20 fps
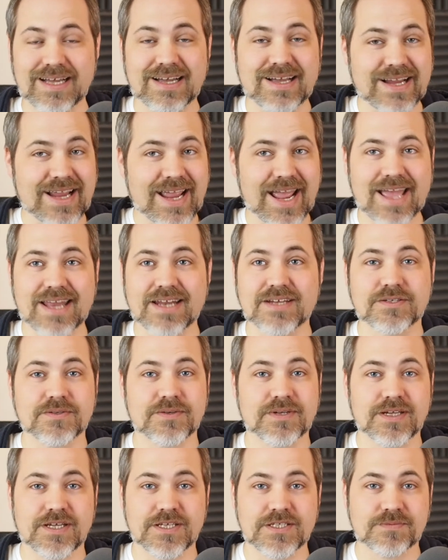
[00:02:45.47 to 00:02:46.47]
I hated
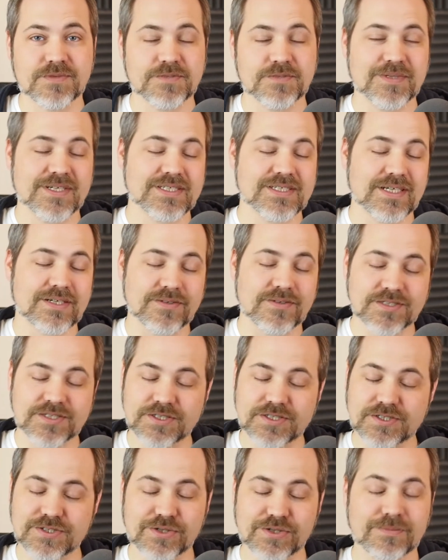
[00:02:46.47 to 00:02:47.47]
doing estimates because I always
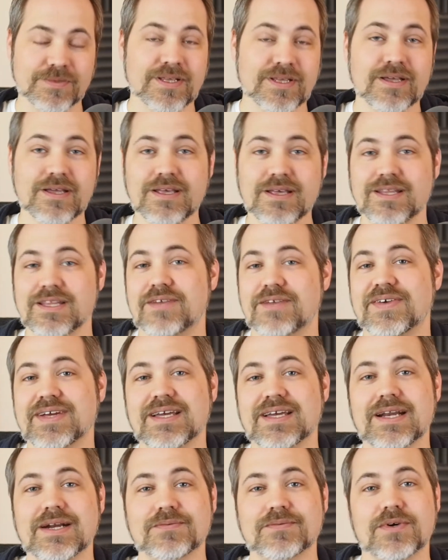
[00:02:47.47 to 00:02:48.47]
assumed that if I
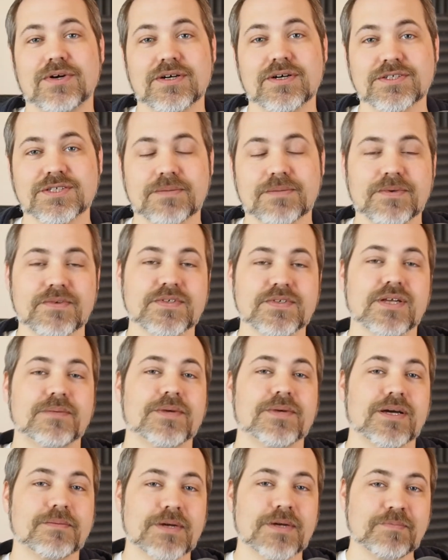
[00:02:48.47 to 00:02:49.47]
got it wrong, somebody was going to
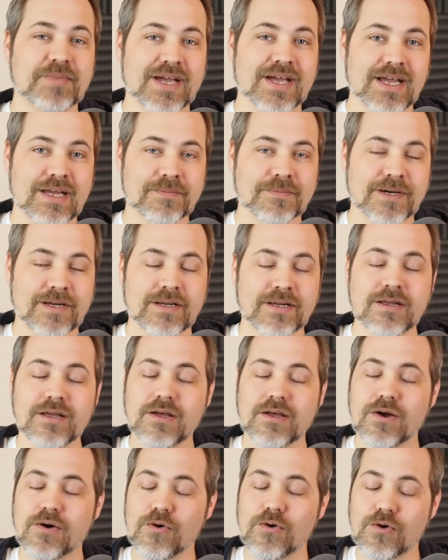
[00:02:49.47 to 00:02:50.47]
be on my back about it,
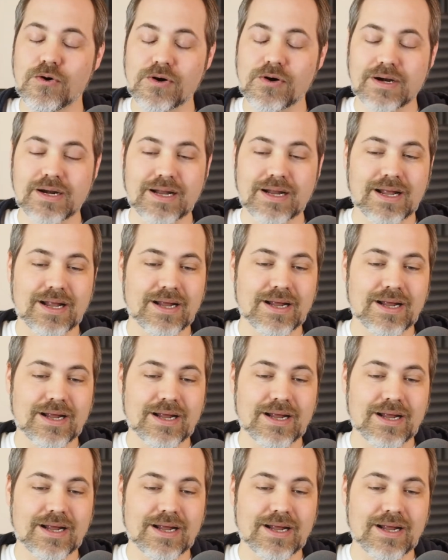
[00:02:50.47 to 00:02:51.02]
or